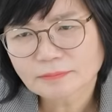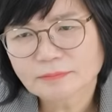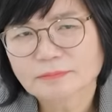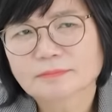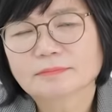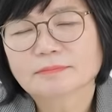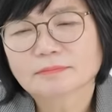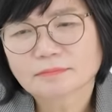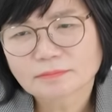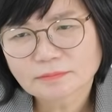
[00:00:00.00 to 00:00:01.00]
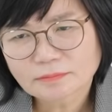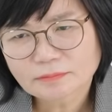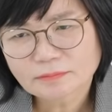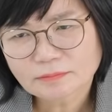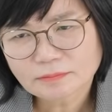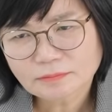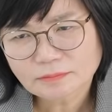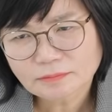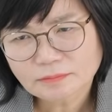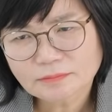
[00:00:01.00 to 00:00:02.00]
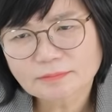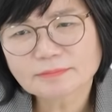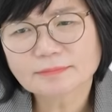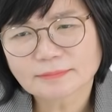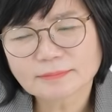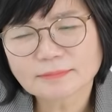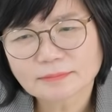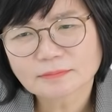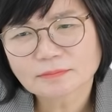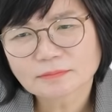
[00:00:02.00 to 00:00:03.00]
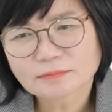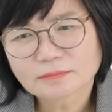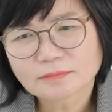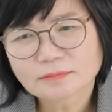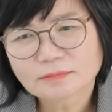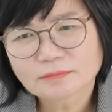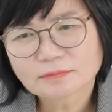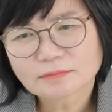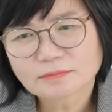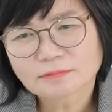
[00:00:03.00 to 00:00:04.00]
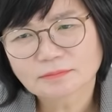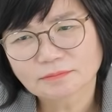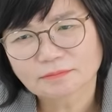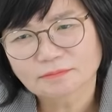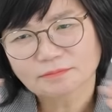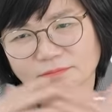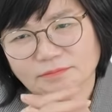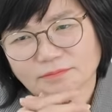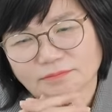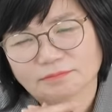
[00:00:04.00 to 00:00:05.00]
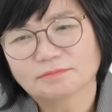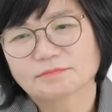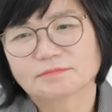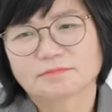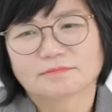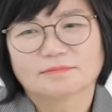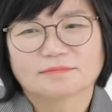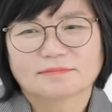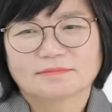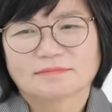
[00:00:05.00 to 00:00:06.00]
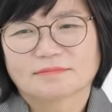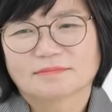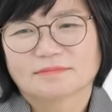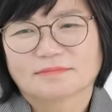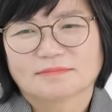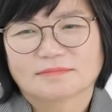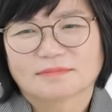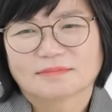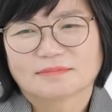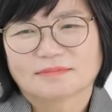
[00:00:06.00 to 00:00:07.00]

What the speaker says: This person isn't speaking.